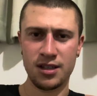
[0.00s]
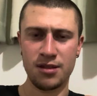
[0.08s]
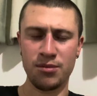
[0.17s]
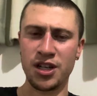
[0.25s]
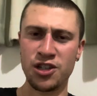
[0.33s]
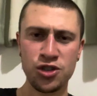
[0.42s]

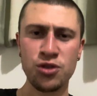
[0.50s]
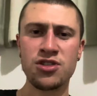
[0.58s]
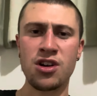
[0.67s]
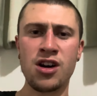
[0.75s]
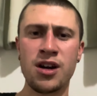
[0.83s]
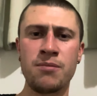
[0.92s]
But in due
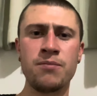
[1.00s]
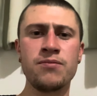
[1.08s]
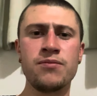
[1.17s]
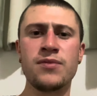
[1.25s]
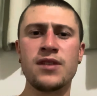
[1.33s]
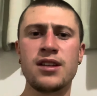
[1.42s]
time,
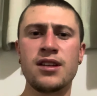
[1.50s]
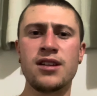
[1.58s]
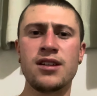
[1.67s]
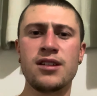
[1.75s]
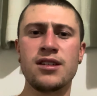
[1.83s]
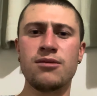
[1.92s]

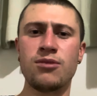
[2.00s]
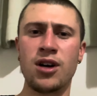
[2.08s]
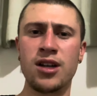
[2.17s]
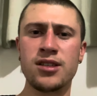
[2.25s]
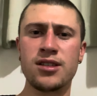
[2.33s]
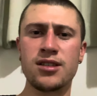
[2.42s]

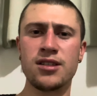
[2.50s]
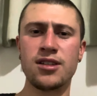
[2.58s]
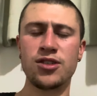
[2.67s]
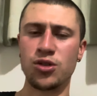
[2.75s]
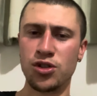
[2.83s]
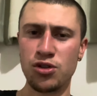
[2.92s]
right,
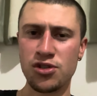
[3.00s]
your new